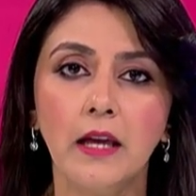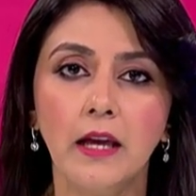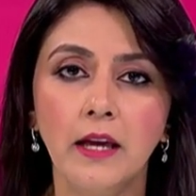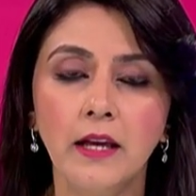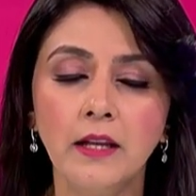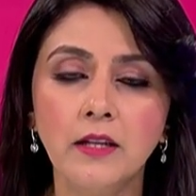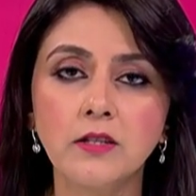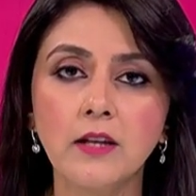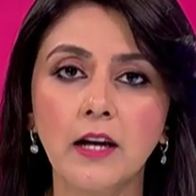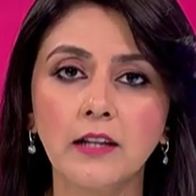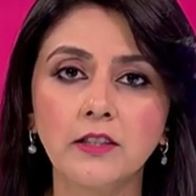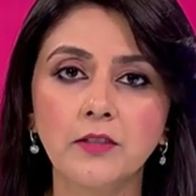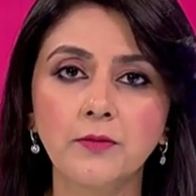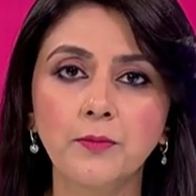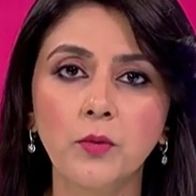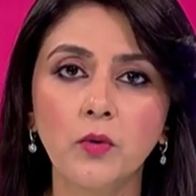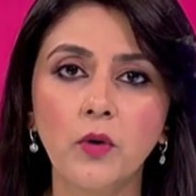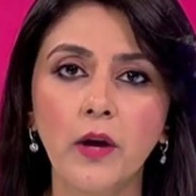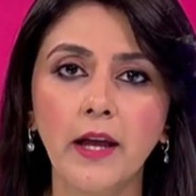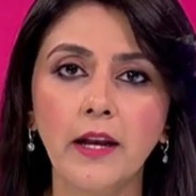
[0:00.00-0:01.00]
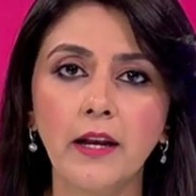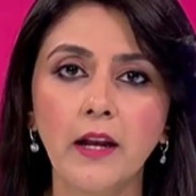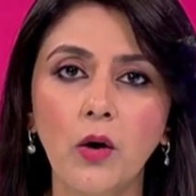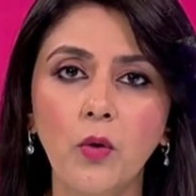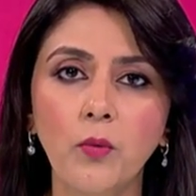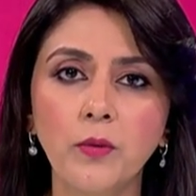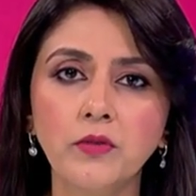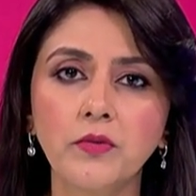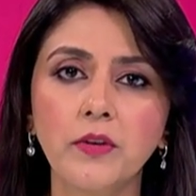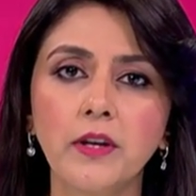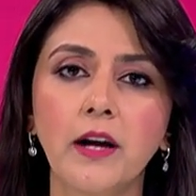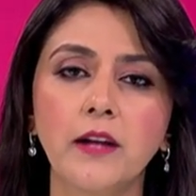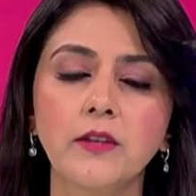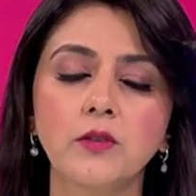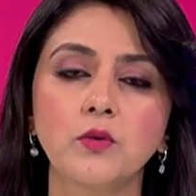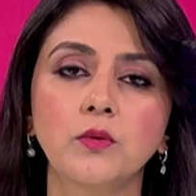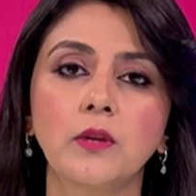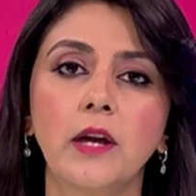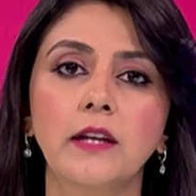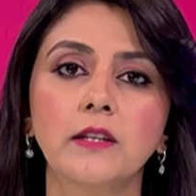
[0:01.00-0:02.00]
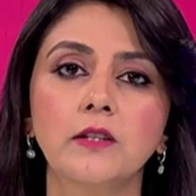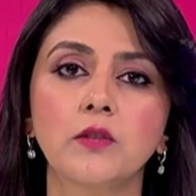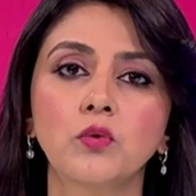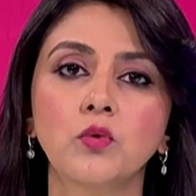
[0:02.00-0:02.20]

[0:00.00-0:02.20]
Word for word: in Jadavpur, and now with regards to that,